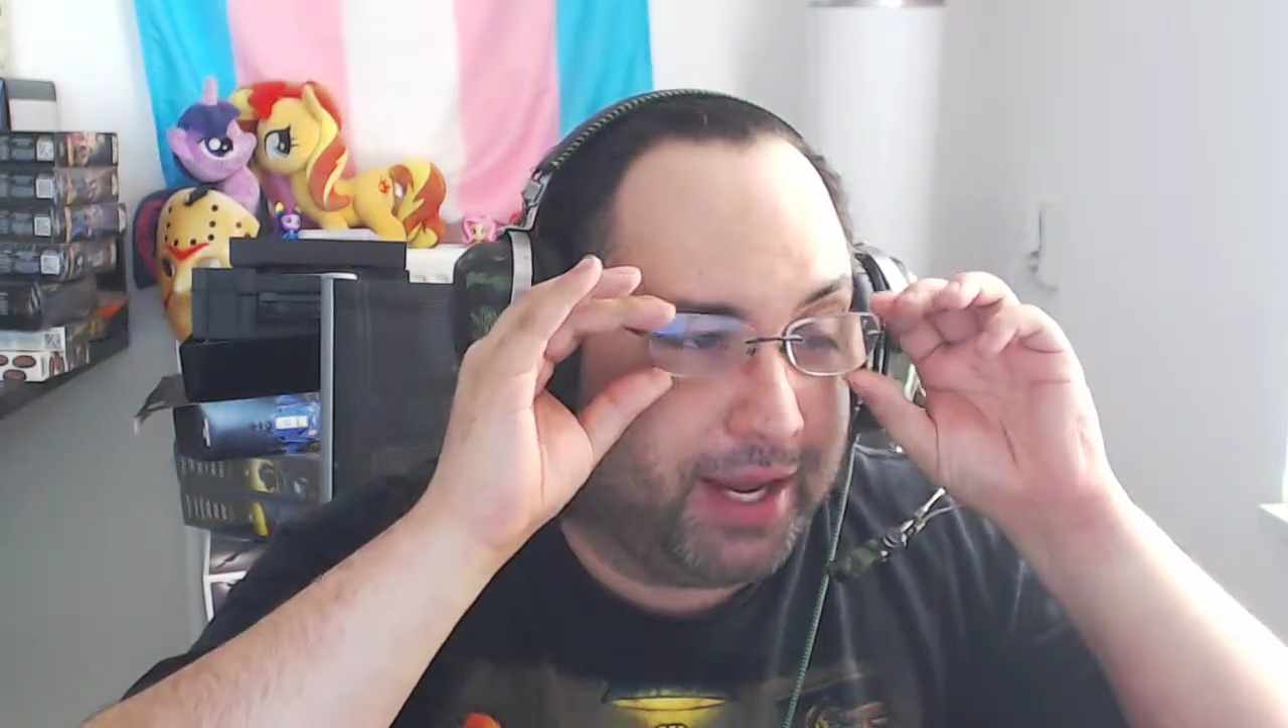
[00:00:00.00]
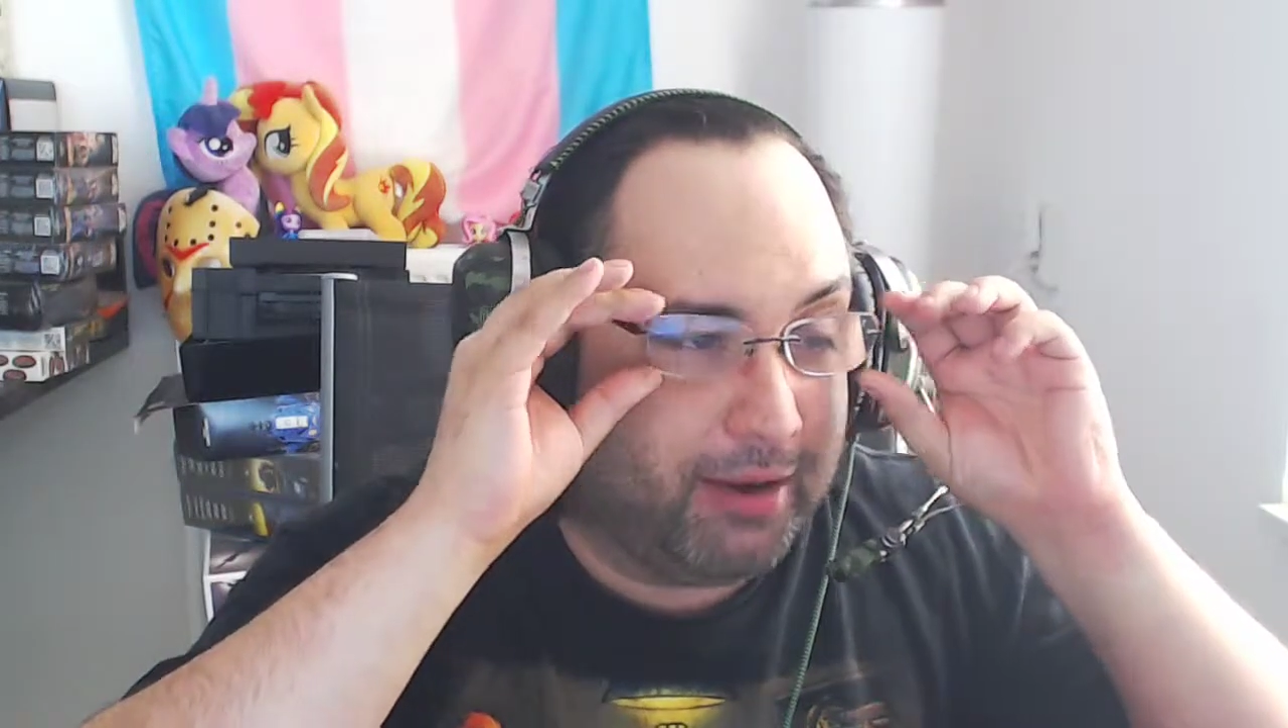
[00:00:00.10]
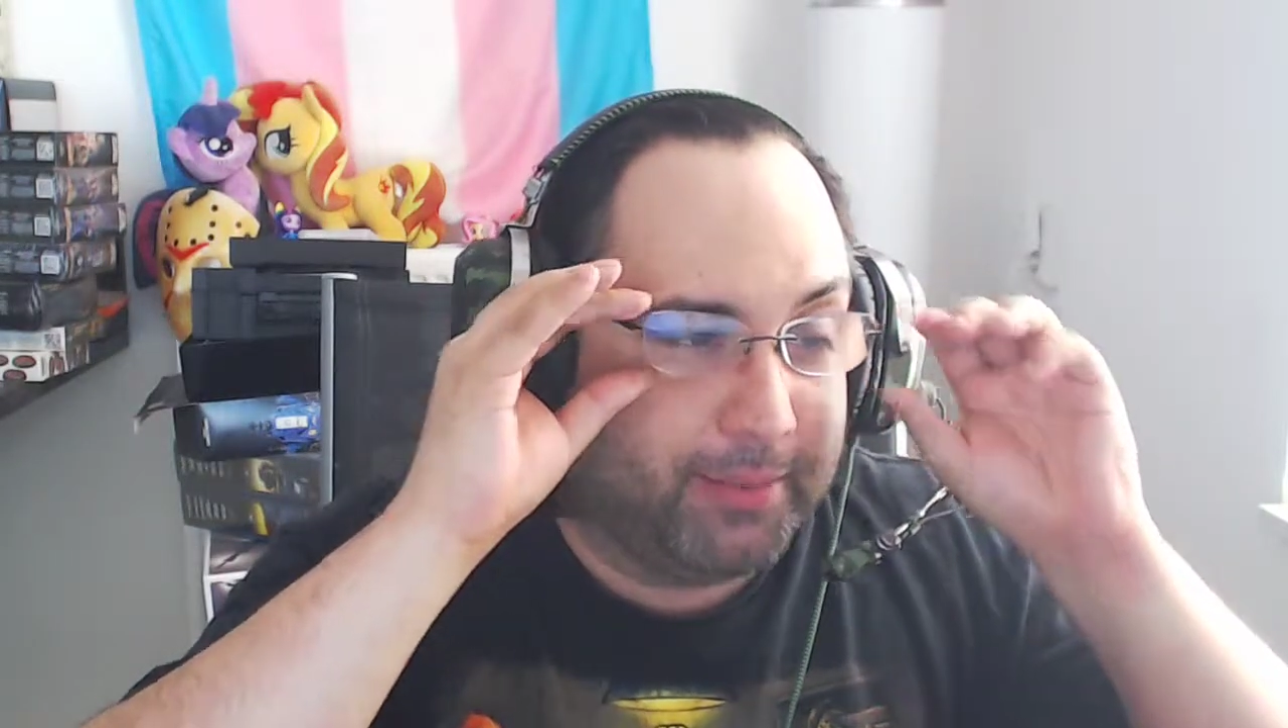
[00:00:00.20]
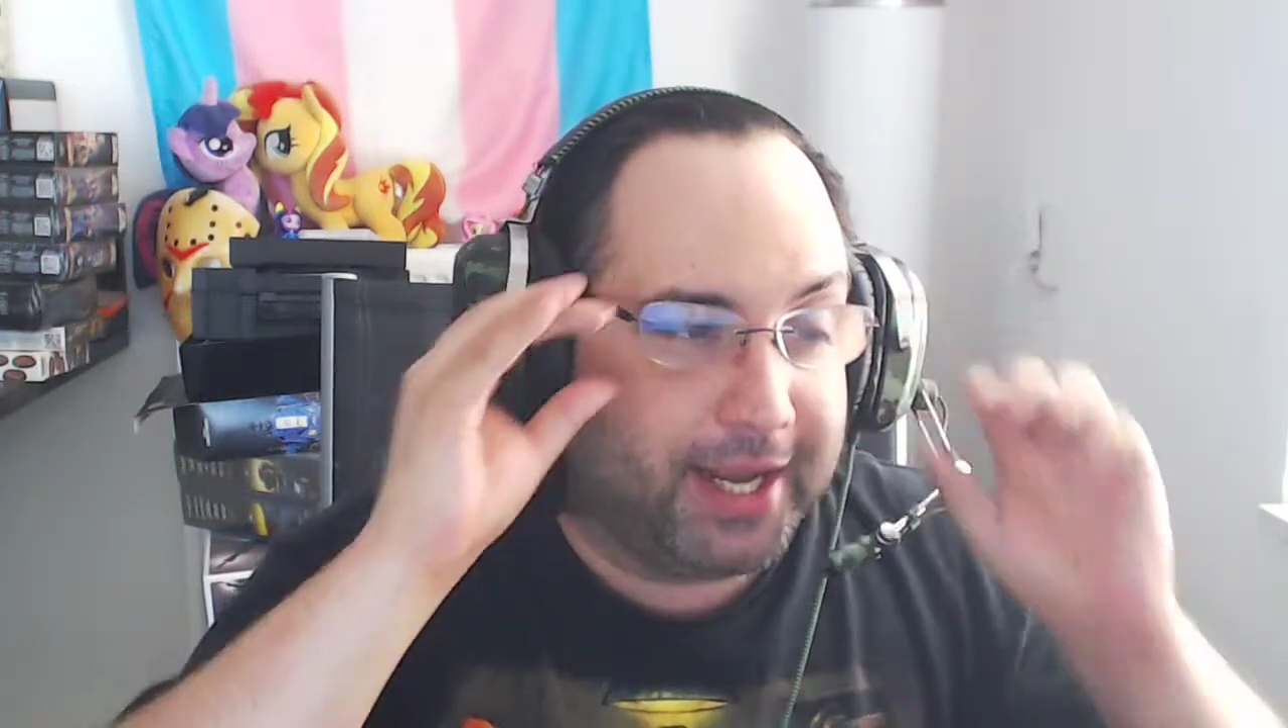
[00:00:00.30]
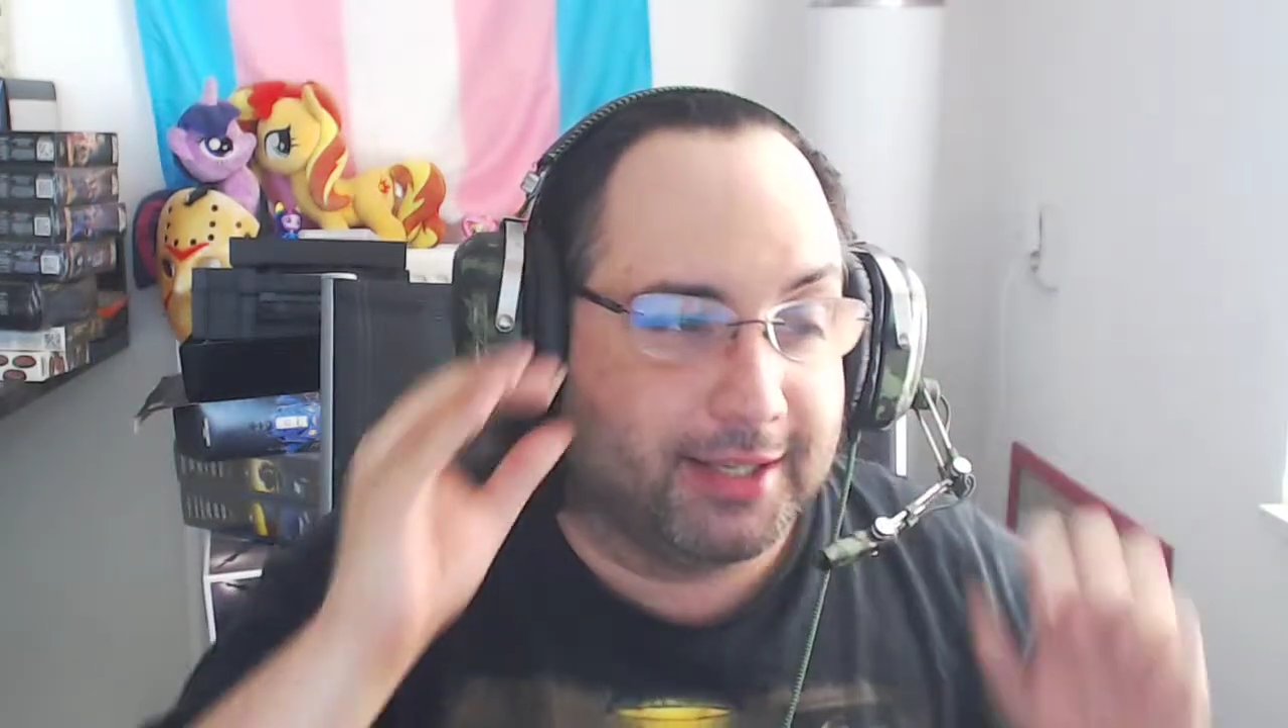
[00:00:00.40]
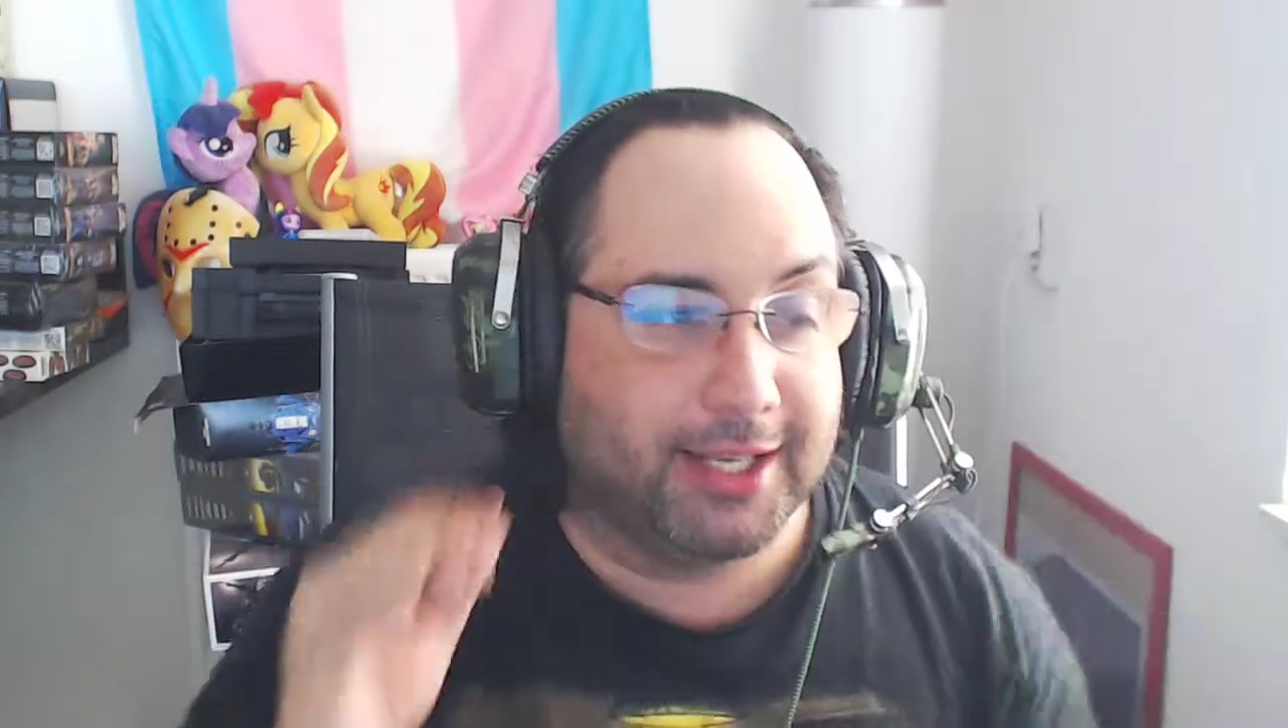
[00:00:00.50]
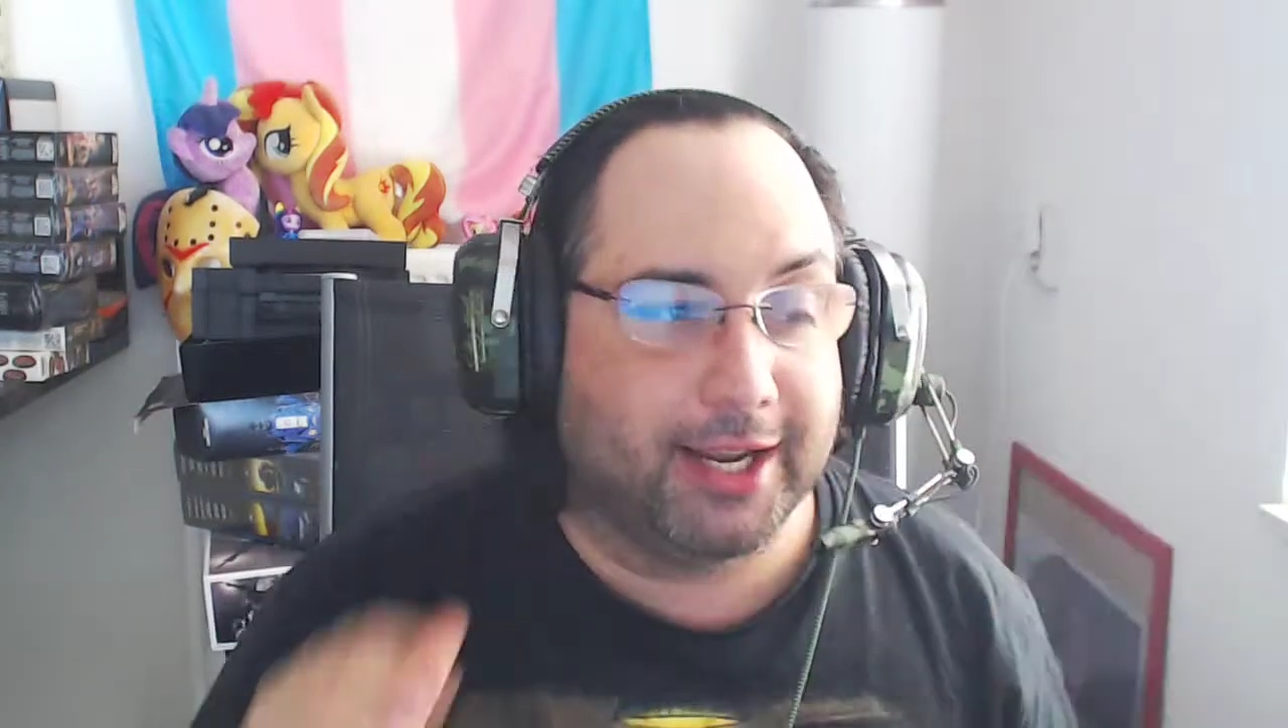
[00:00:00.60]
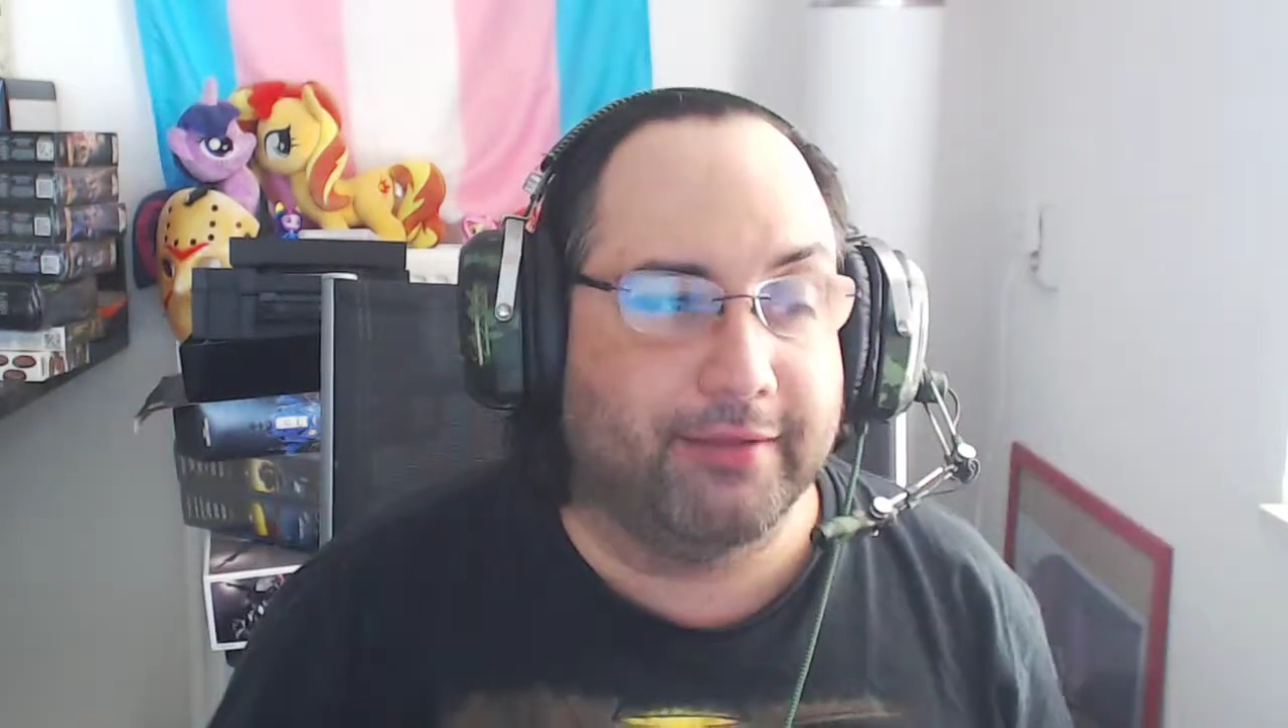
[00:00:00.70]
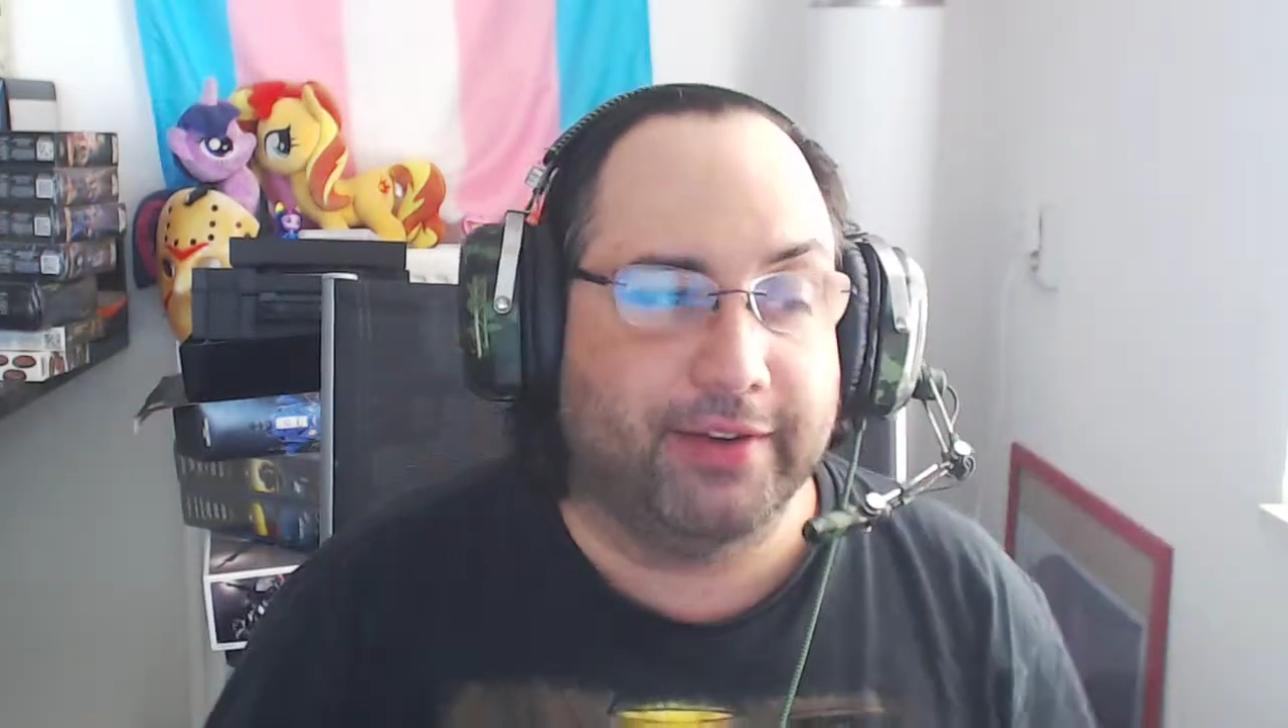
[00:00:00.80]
I'll make a second